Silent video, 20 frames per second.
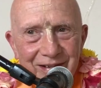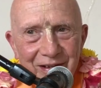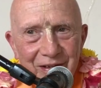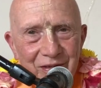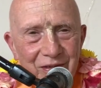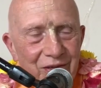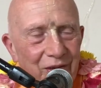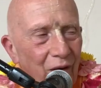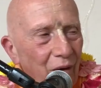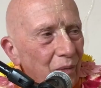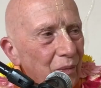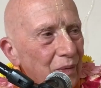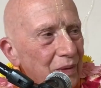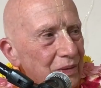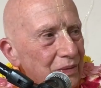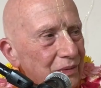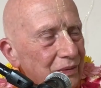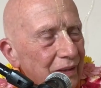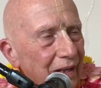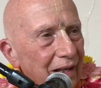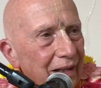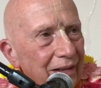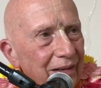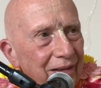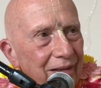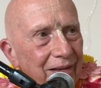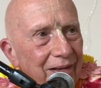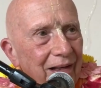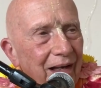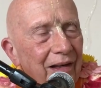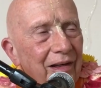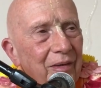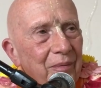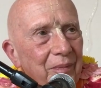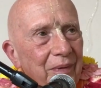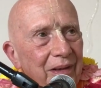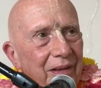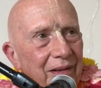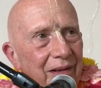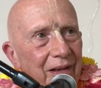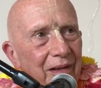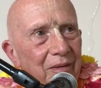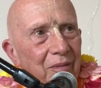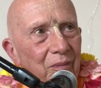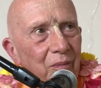there's always that element that